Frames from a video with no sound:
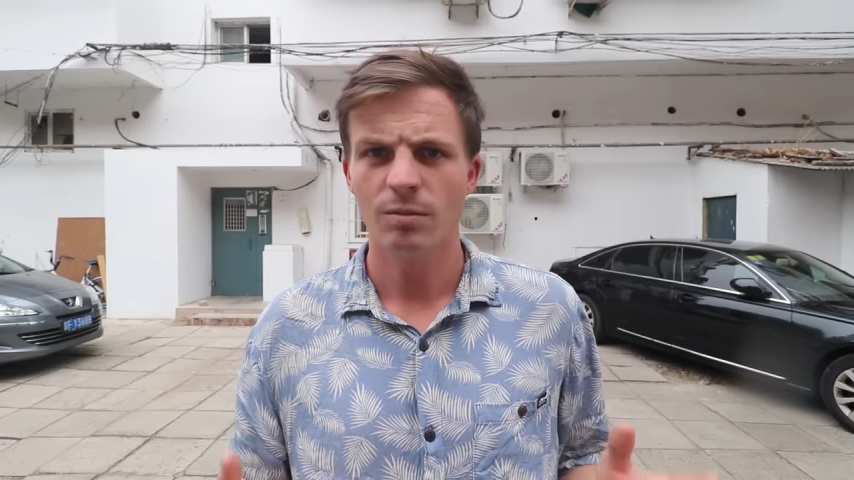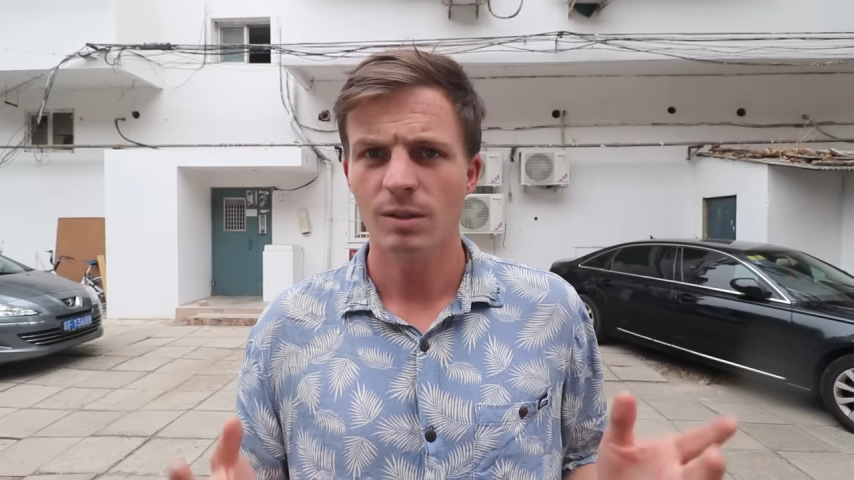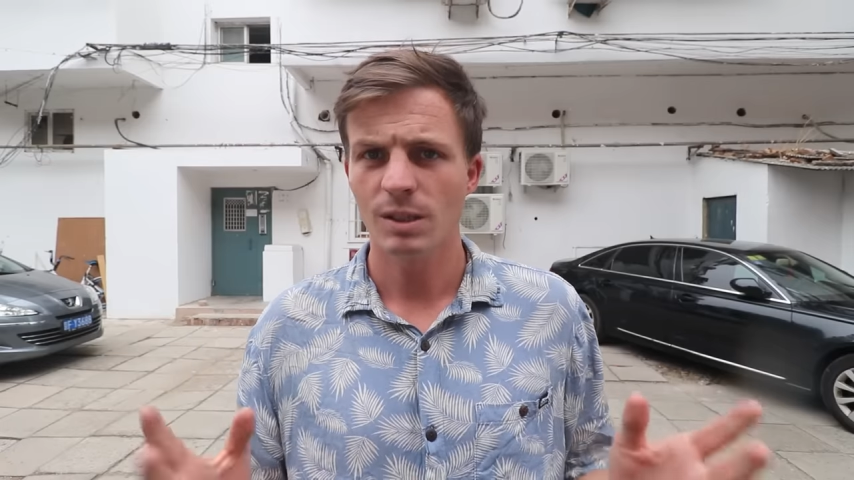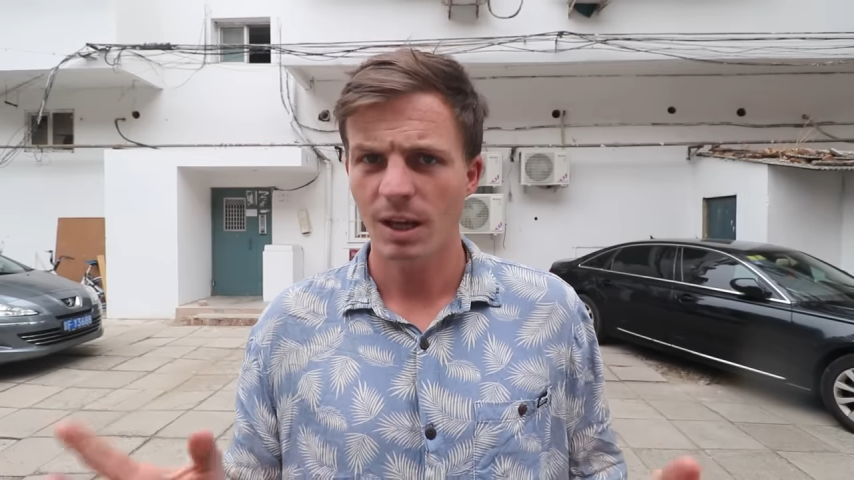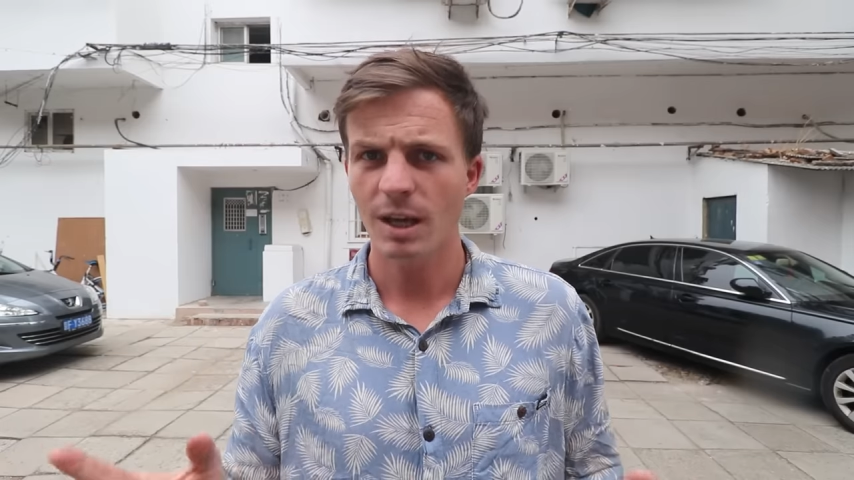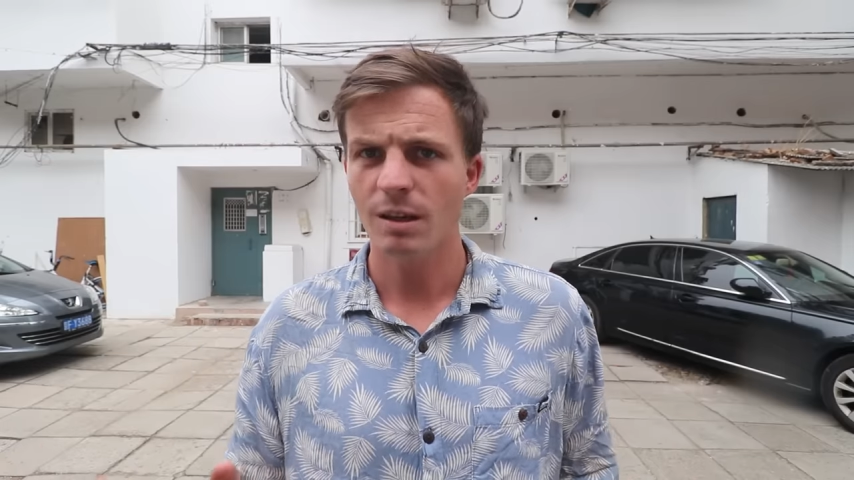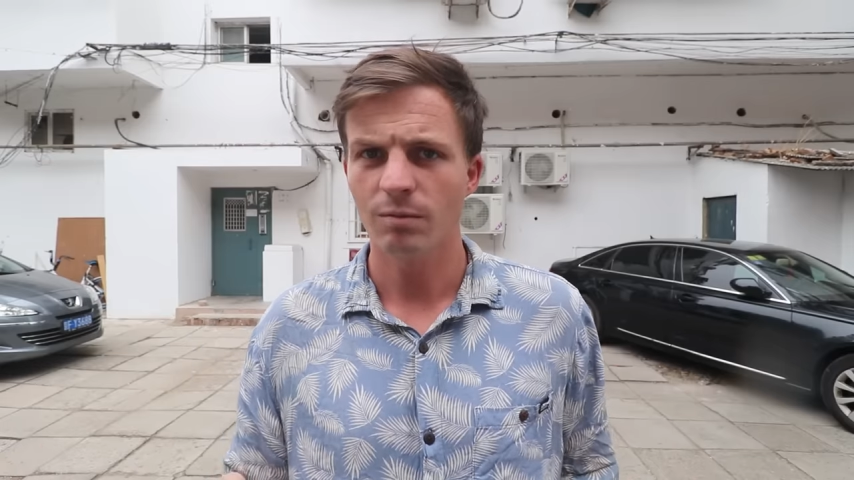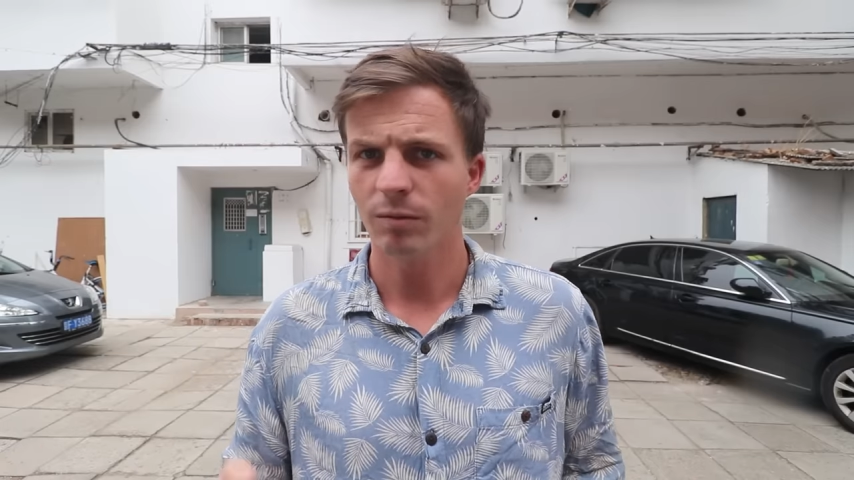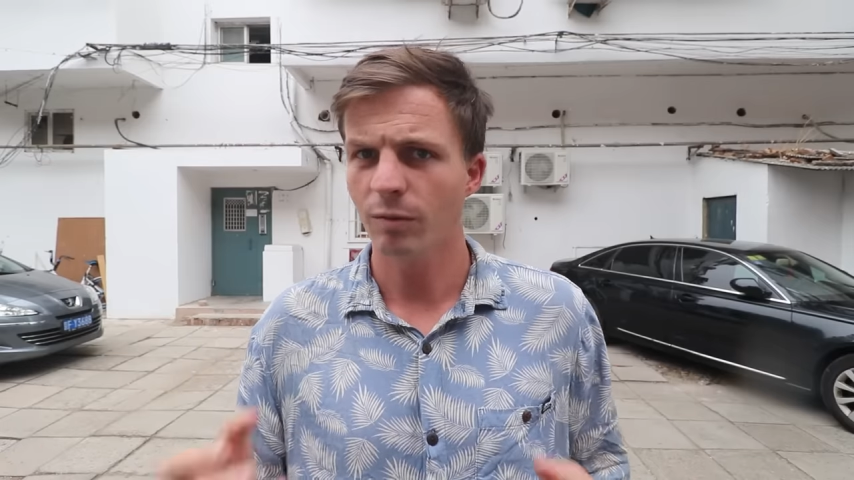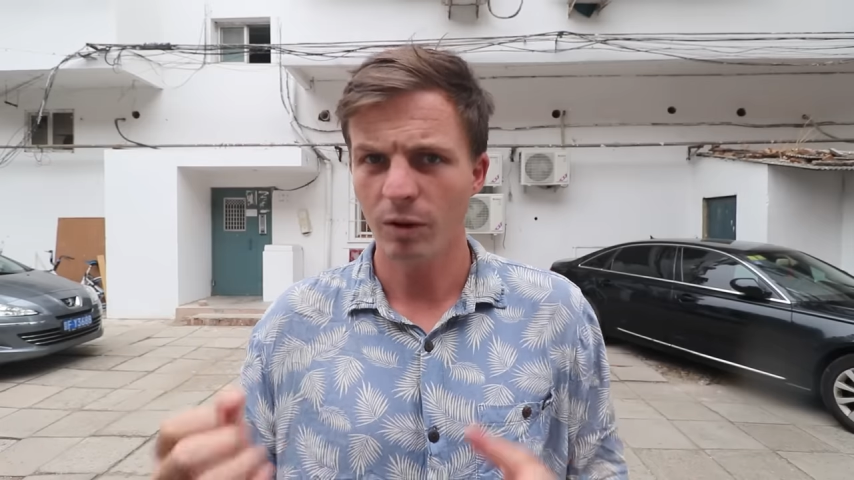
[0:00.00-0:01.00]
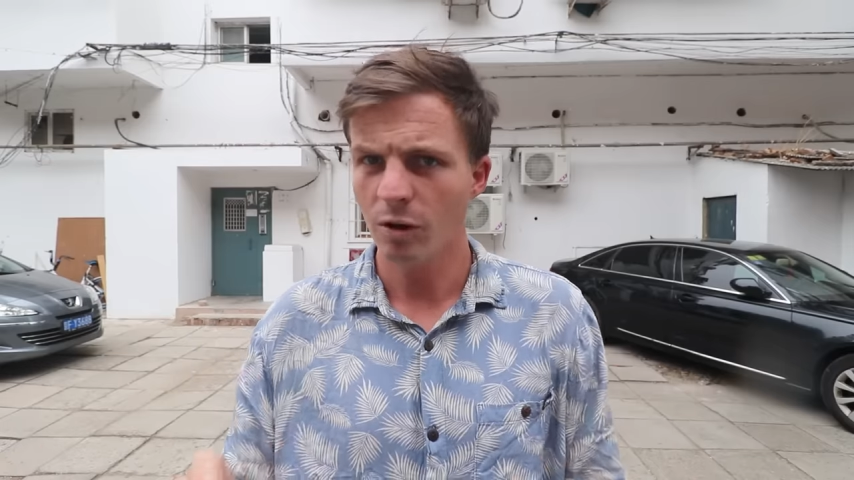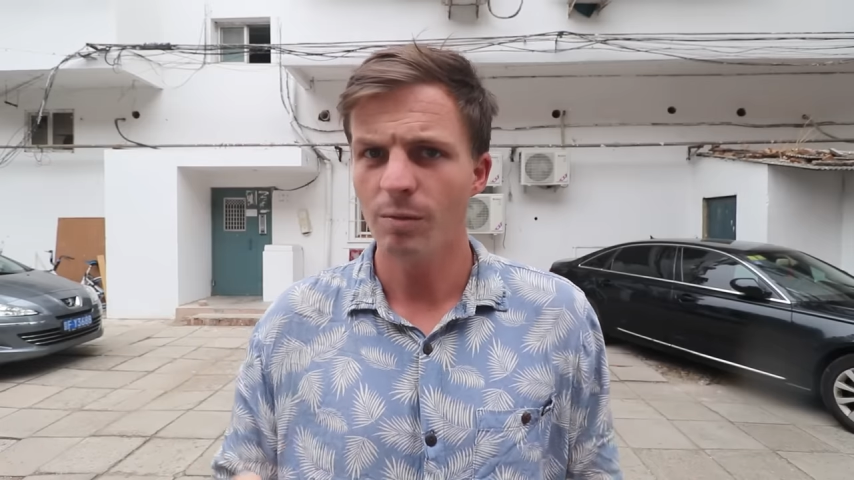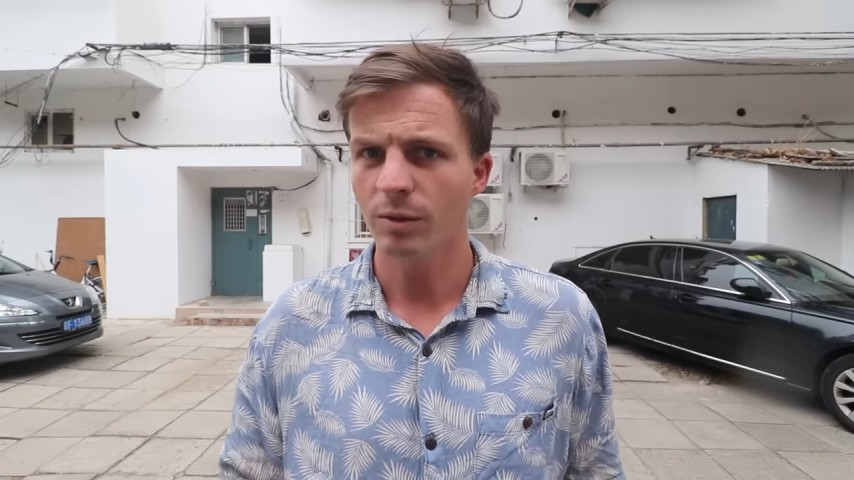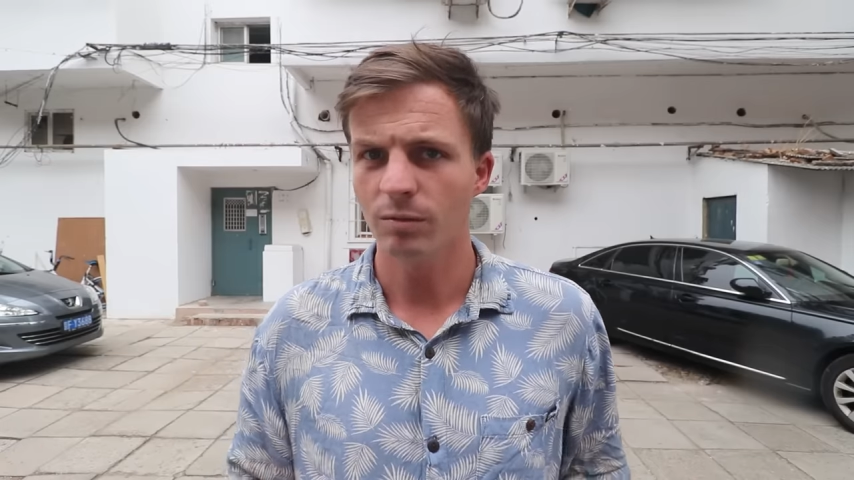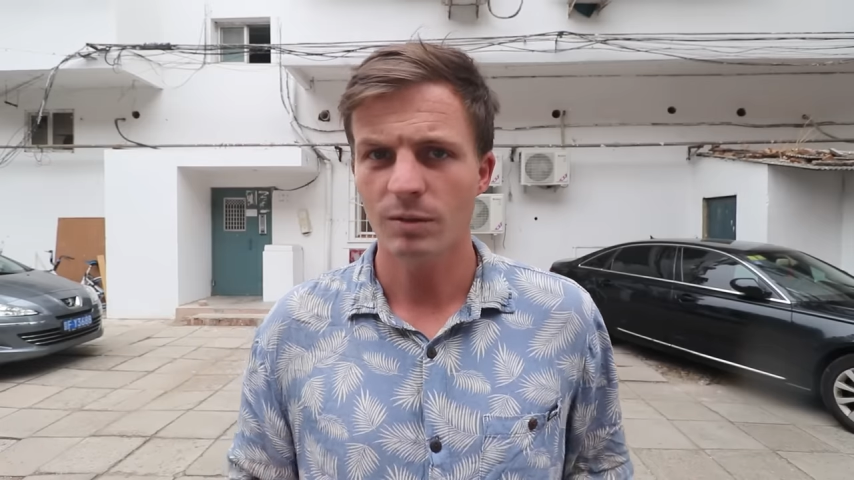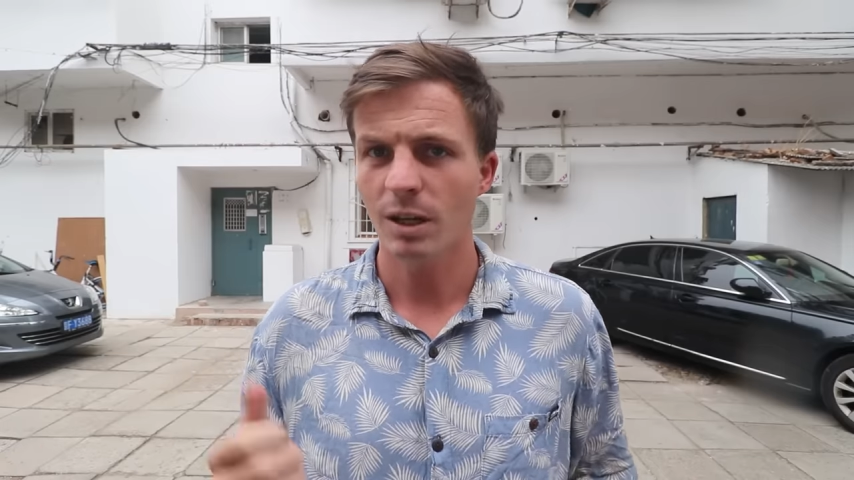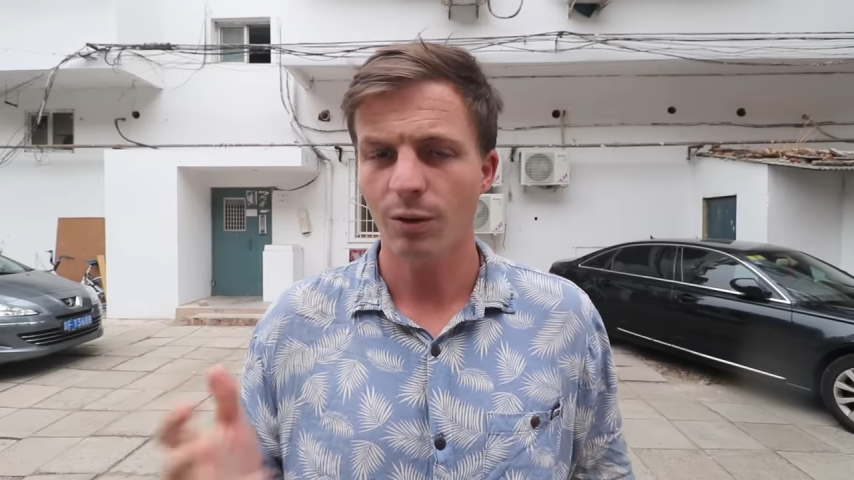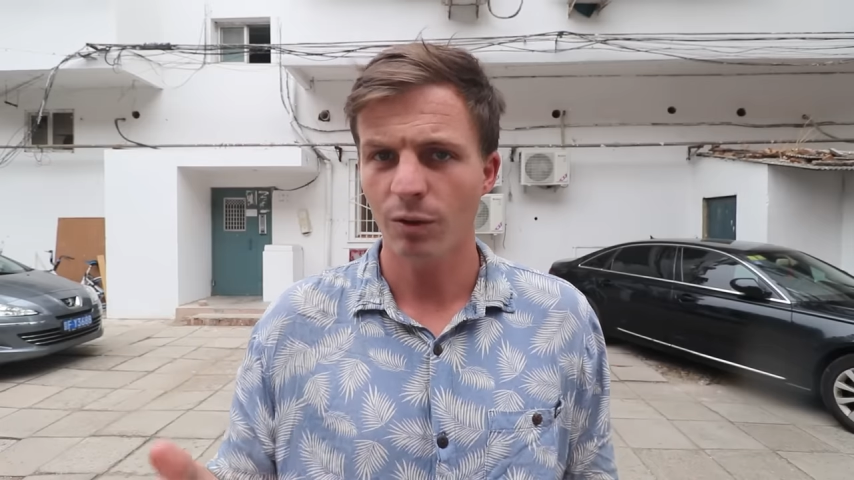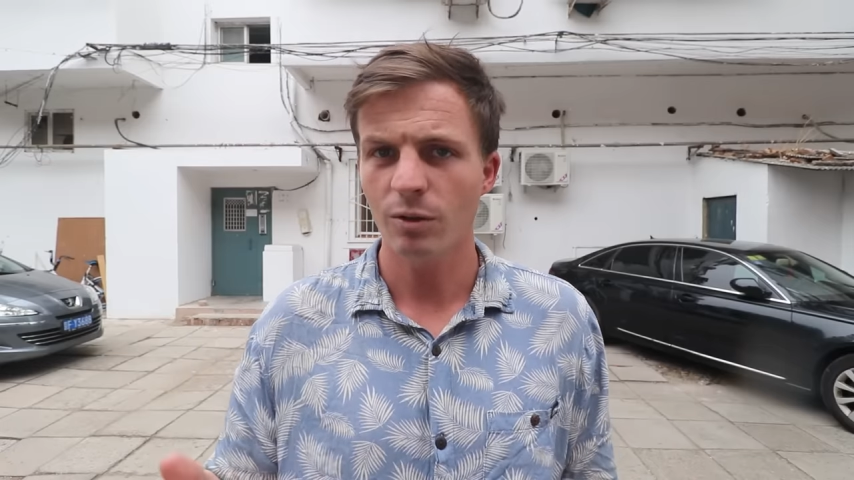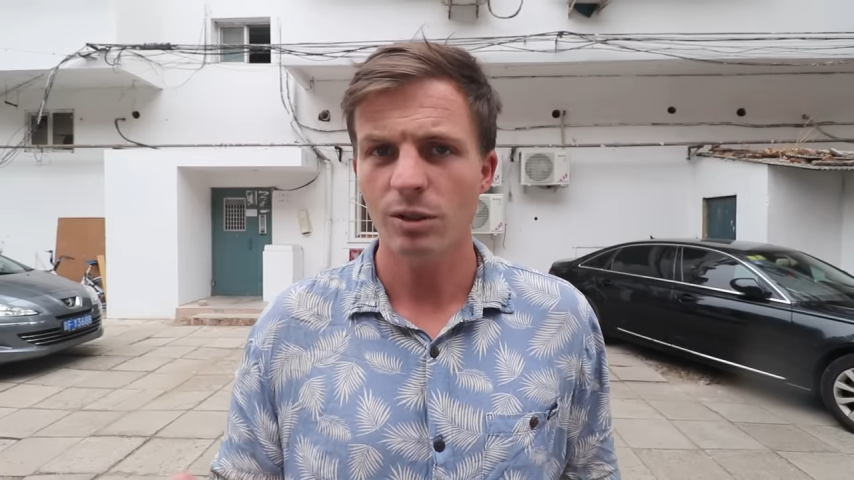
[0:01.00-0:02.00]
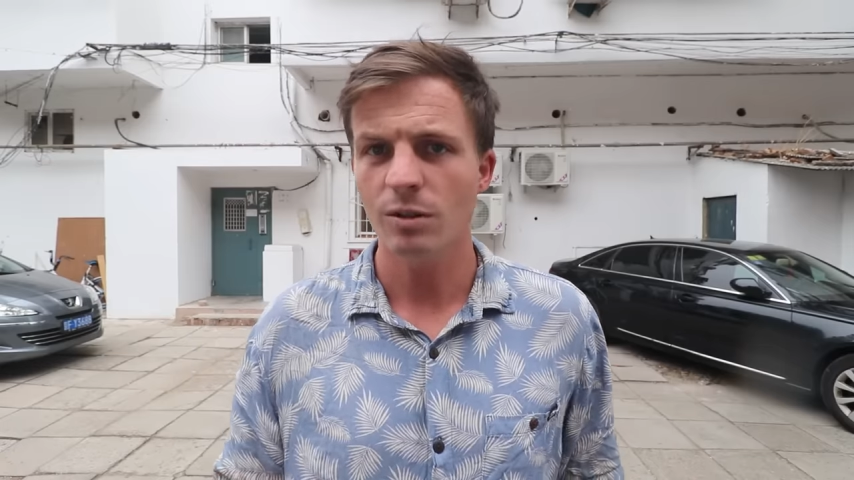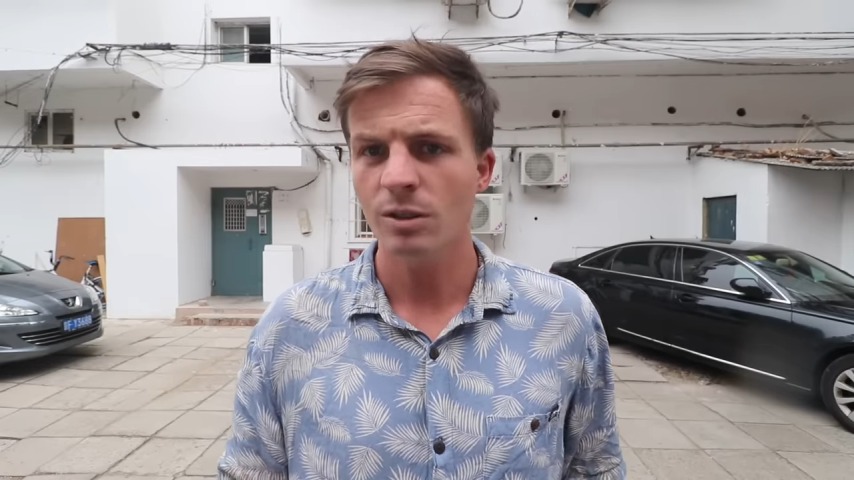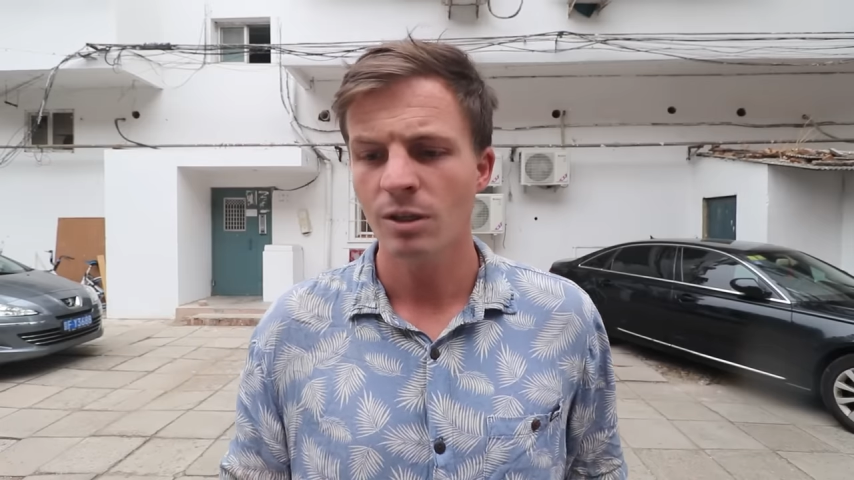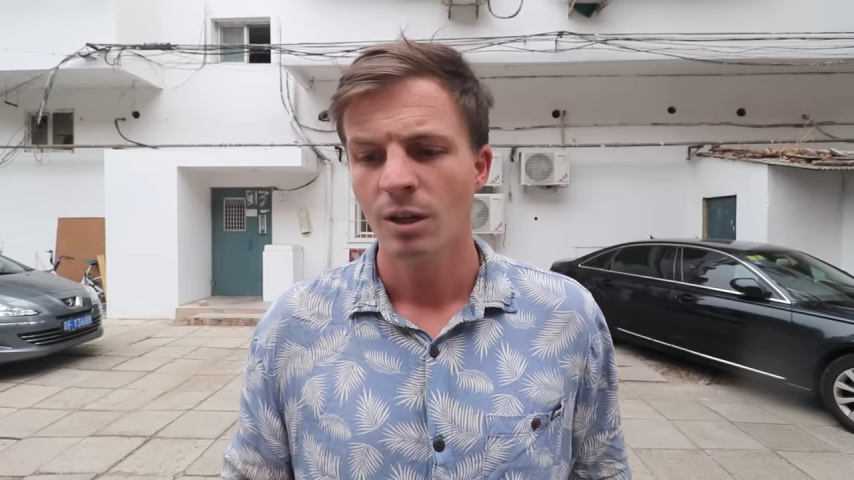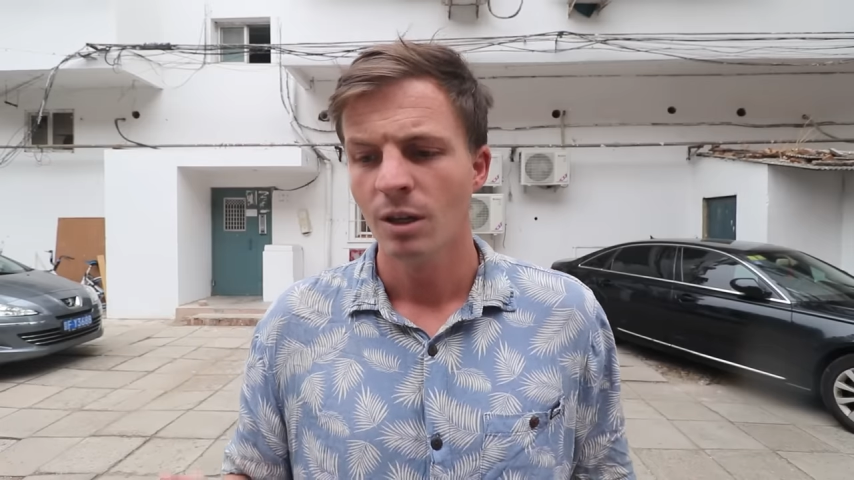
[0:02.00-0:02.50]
say and film and take photos